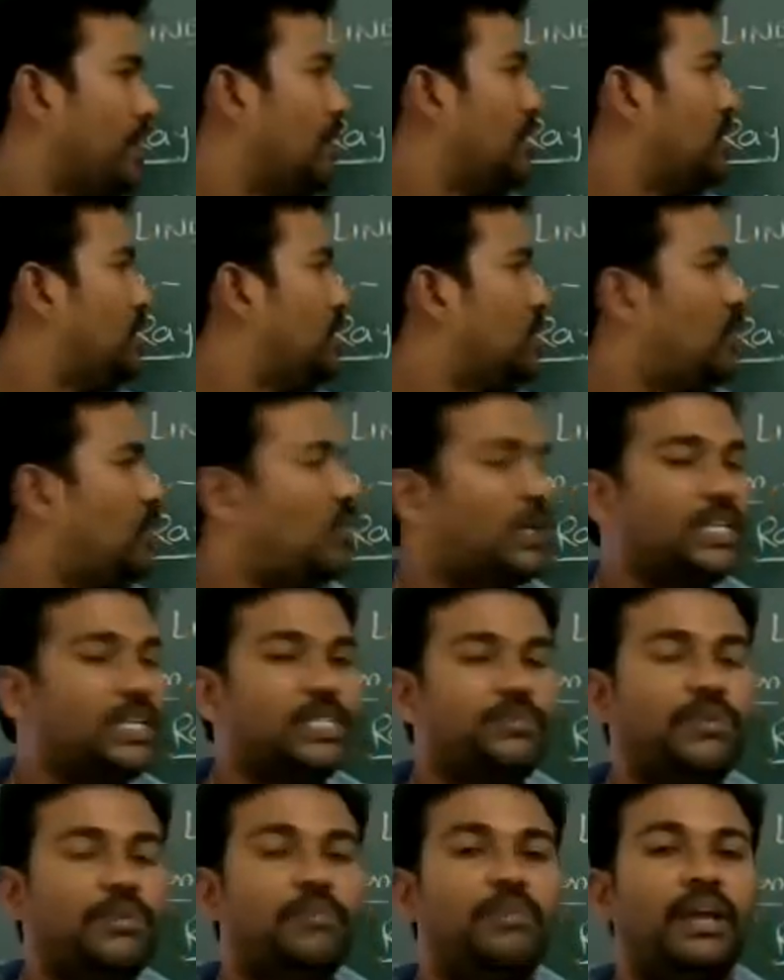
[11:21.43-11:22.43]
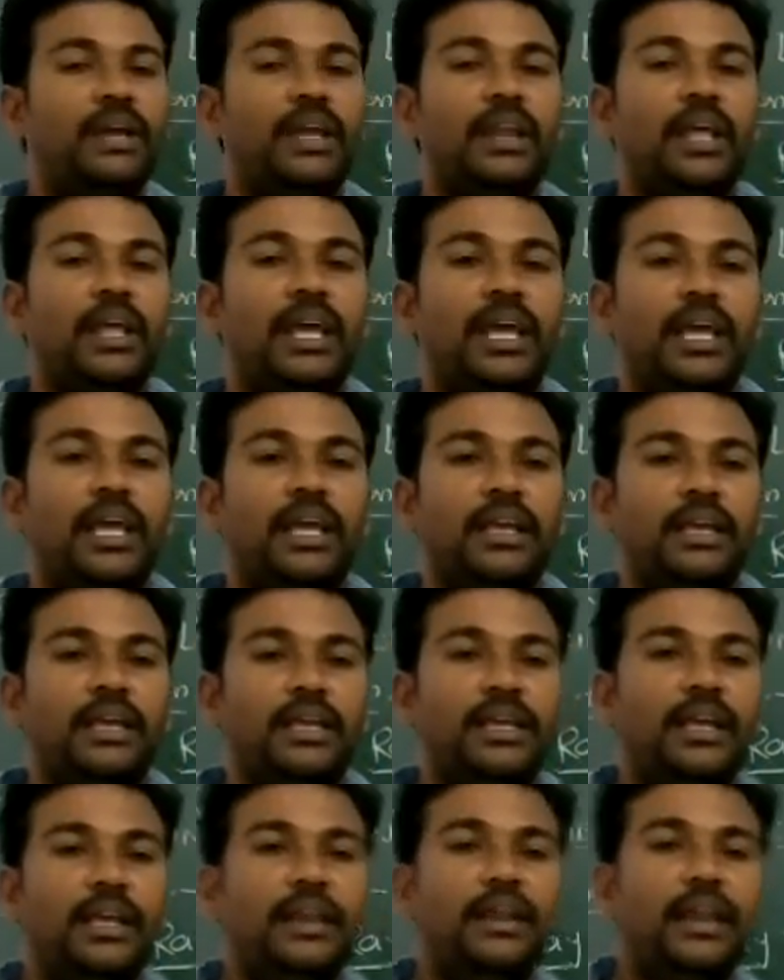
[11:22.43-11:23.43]
So what is meant by ray?
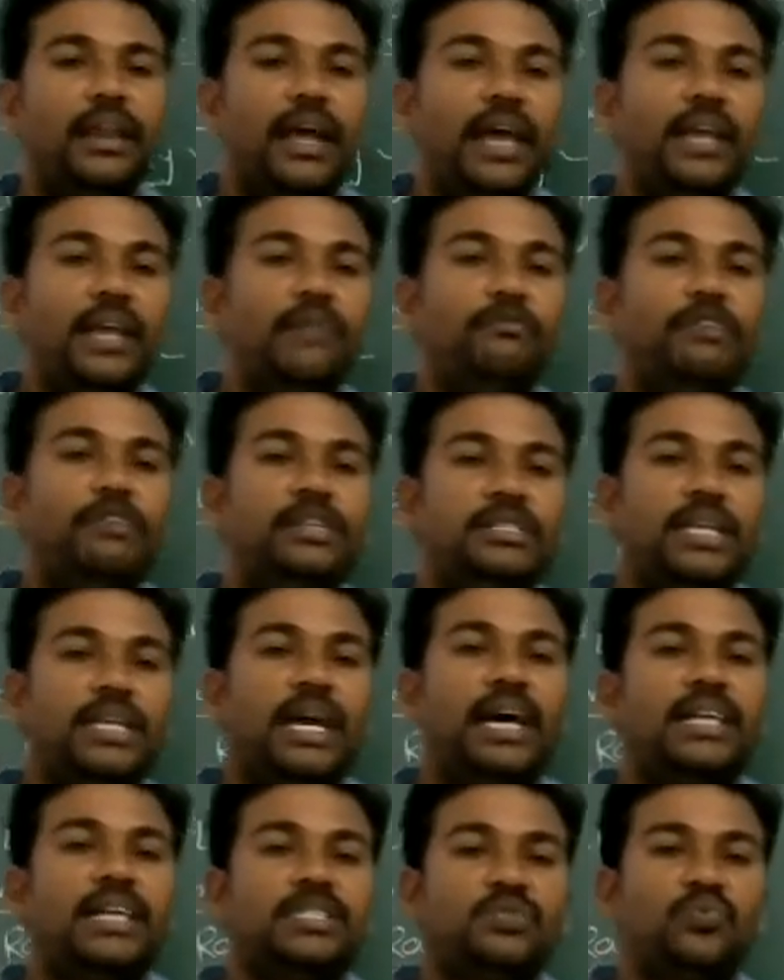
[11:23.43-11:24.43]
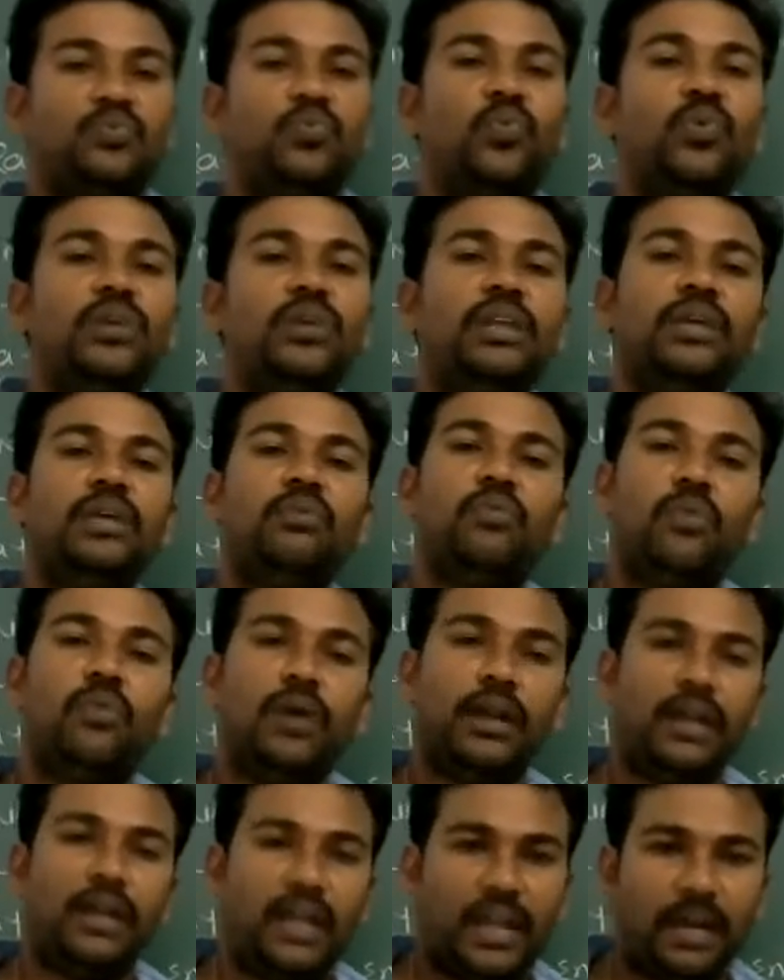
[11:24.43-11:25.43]
A line which has only one
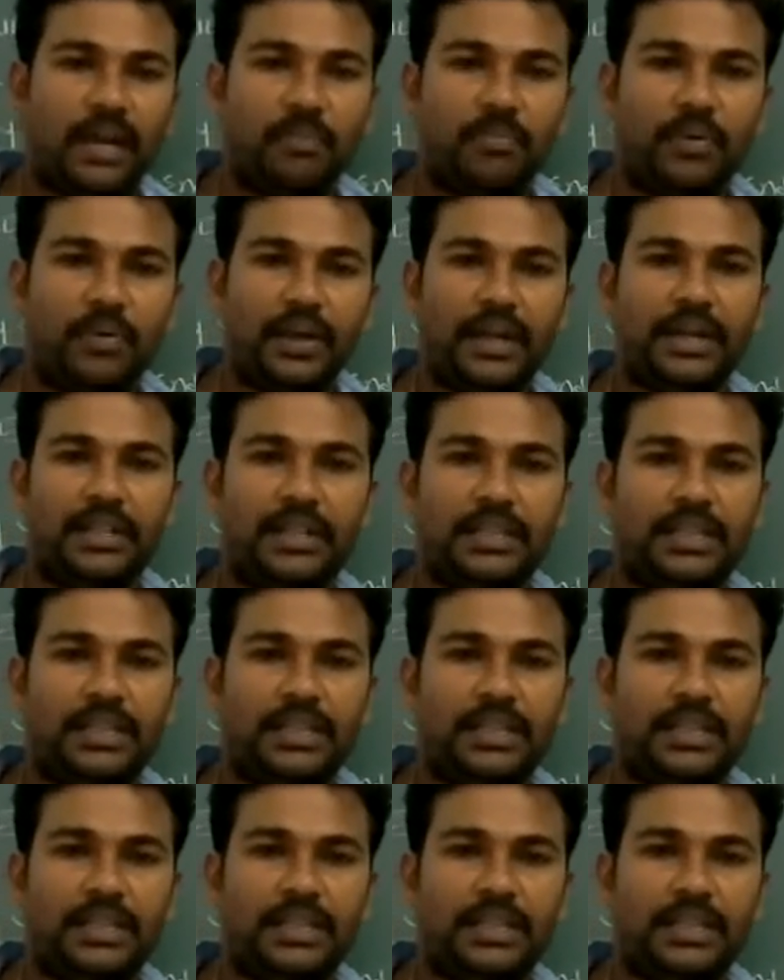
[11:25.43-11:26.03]
endpoint.